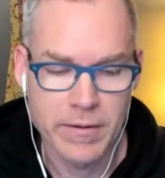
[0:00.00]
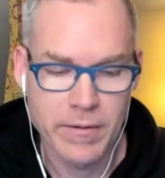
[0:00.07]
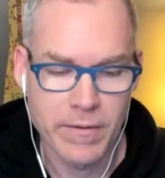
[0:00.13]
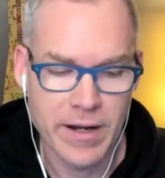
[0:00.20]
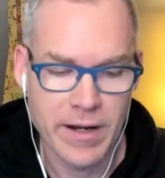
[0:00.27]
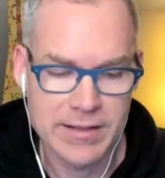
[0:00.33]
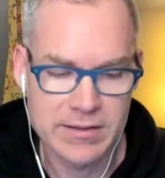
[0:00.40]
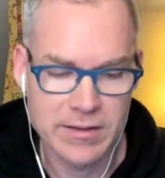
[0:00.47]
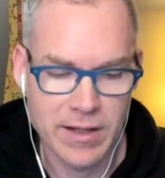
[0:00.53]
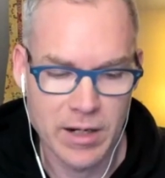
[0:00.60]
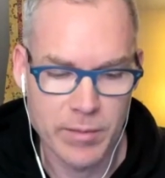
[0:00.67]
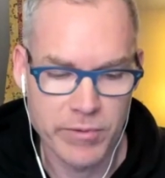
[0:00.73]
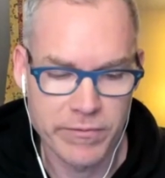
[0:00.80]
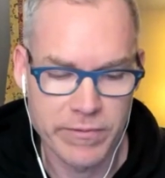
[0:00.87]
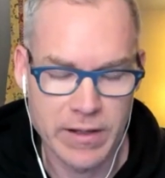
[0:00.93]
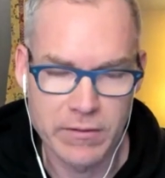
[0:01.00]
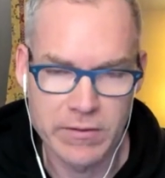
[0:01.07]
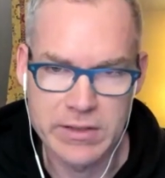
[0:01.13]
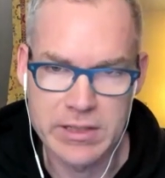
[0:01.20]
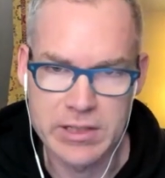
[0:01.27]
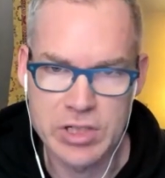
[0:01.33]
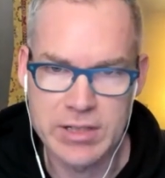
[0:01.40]
that has a lot of profound
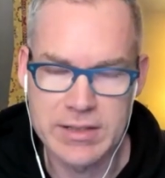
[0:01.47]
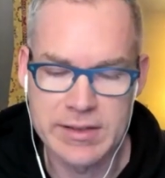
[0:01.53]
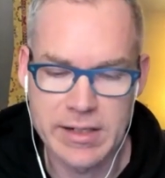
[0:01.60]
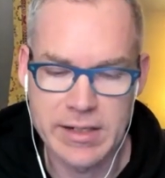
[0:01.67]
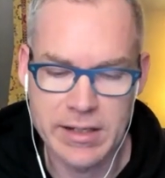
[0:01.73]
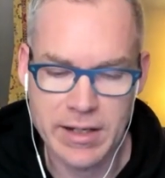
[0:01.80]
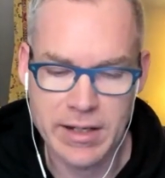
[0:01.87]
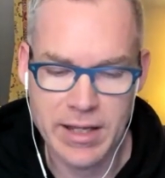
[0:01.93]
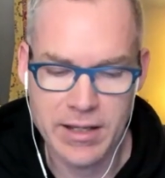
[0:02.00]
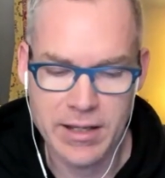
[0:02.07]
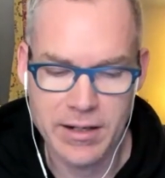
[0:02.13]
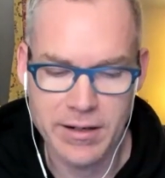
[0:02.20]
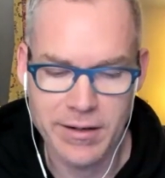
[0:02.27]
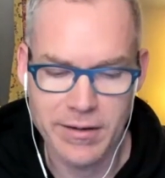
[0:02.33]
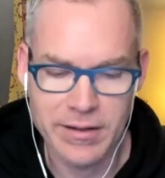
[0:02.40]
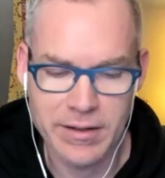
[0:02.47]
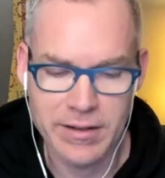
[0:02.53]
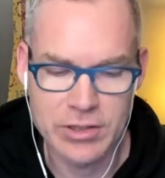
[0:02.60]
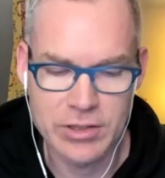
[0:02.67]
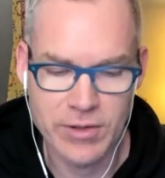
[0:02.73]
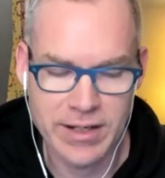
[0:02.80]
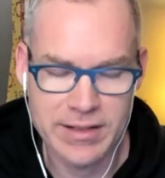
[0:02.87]
teachings in it, and
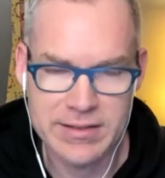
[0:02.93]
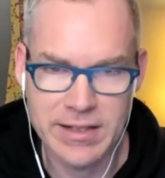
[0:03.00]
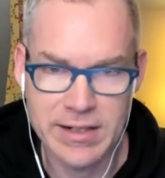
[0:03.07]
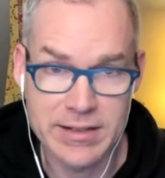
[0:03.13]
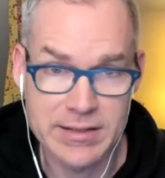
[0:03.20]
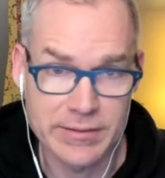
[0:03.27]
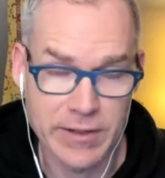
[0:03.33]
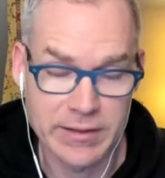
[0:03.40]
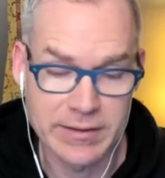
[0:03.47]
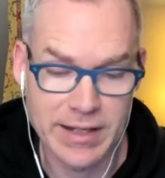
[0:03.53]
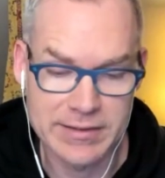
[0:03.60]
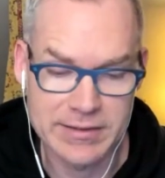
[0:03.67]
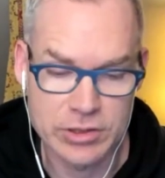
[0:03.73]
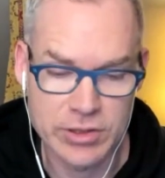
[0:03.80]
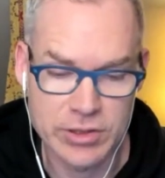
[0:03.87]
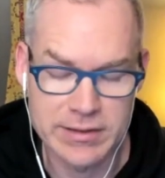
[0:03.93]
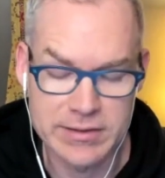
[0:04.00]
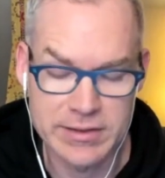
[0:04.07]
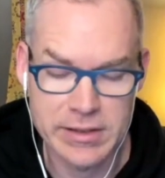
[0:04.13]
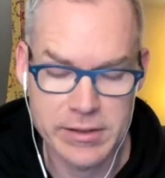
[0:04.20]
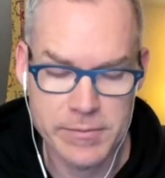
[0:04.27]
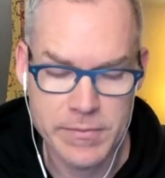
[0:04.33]
he translating. He's a fantastic
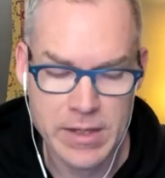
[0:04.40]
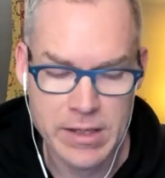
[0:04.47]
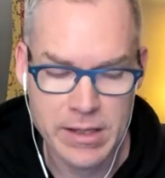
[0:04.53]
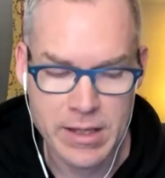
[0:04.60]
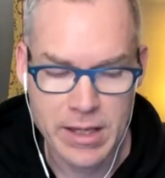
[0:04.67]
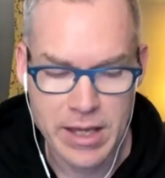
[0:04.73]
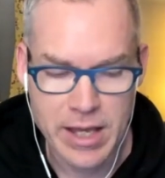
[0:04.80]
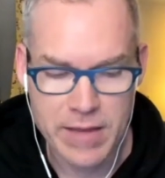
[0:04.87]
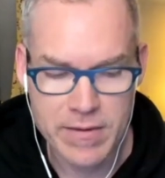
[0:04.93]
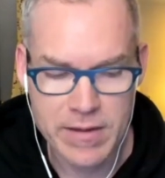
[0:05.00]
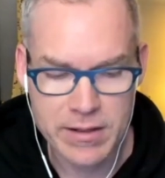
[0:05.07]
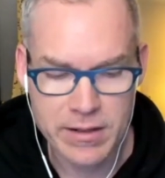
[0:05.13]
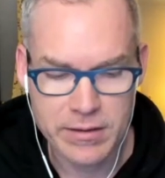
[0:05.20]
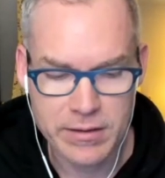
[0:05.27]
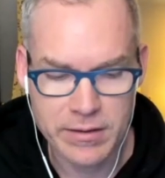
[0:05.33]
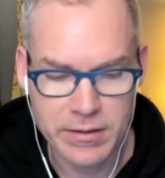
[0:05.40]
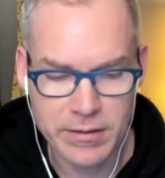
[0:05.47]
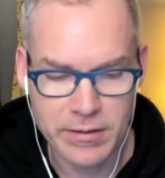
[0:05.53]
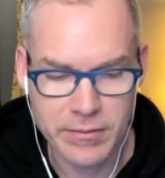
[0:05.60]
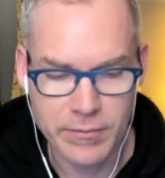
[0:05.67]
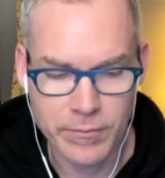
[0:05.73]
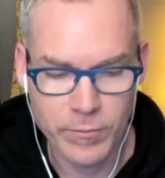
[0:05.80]
translator, and then
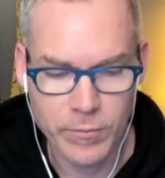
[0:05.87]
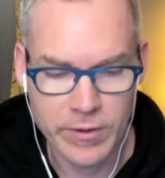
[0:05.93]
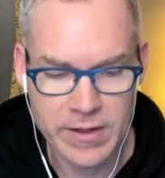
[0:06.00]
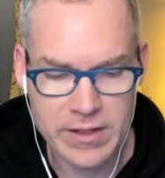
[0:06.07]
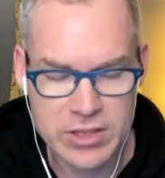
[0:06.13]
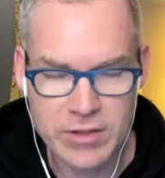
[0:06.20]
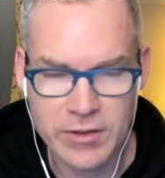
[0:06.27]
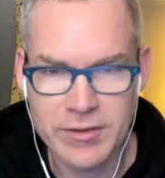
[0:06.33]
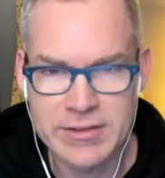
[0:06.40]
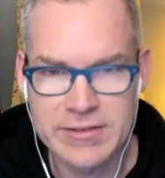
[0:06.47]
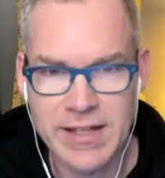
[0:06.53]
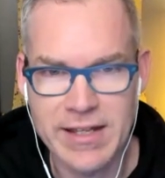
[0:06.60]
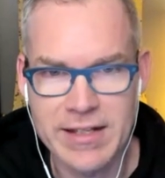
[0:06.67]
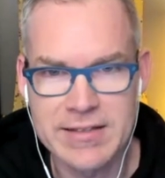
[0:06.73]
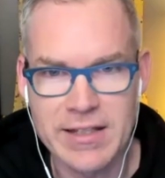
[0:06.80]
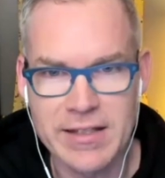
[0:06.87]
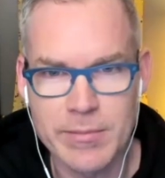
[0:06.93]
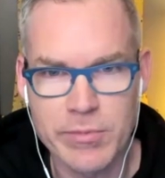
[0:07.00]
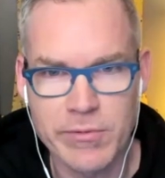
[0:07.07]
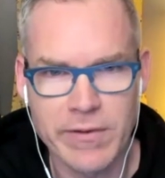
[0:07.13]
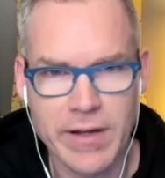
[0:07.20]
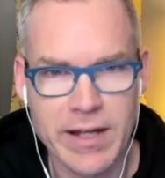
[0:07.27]
with each little stanza, he
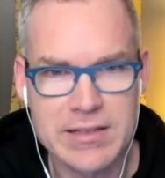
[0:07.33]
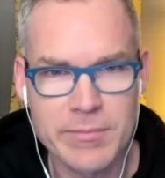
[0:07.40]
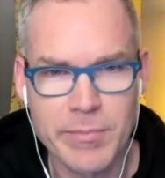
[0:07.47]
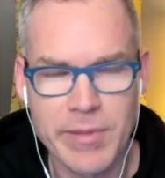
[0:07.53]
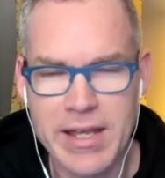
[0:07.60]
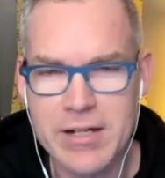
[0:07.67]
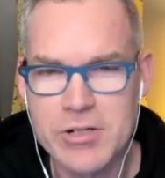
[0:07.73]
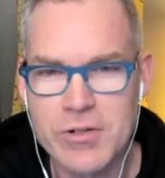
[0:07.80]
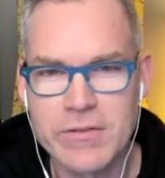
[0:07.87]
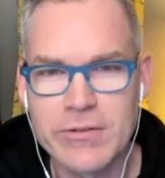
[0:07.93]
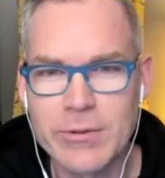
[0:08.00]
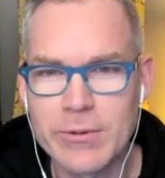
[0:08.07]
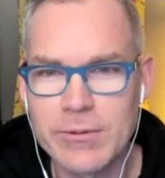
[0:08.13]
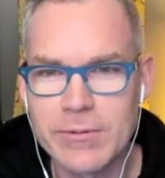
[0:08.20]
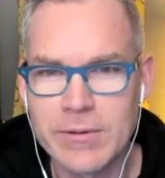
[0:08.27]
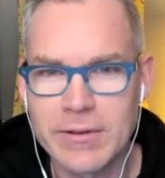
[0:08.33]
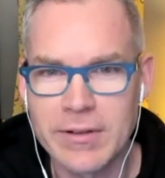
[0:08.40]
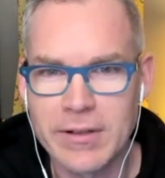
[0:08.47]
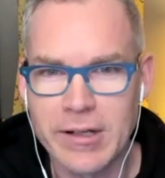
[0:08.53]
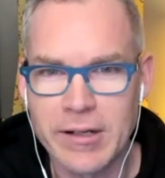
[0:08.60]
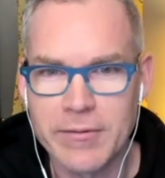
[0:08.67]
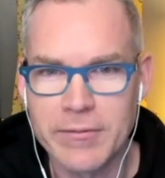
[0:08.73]
provides a page or two
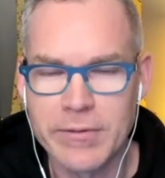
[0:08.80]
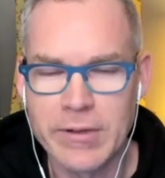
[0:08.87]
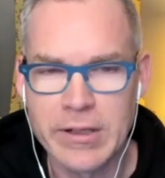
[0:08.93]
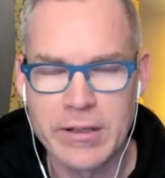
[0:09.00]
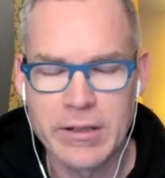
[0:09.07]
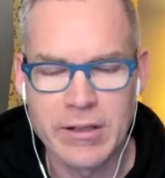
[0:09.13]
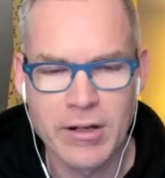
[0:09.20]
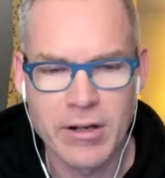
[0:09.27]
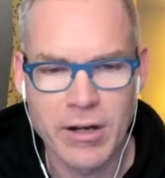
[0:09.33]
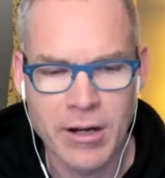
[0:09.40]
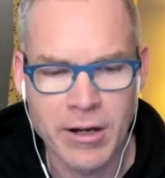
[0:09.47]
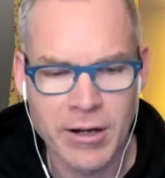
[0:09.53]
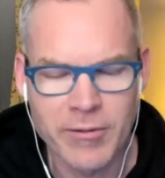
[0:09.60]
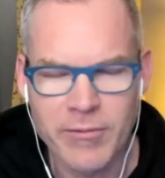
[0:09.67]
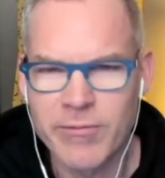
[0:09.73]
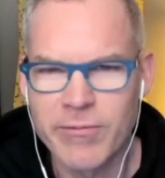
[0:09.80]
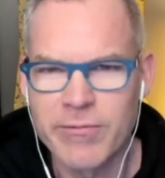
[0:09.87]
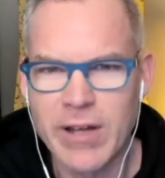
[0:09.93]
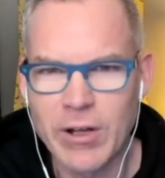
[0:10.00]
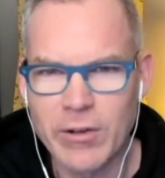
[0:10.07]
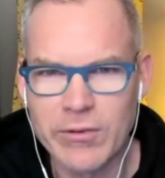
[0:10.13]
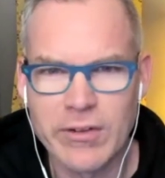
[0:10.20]
of
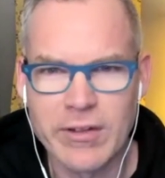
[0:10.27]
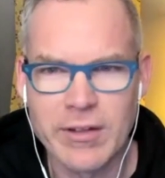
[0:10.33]
heartfelt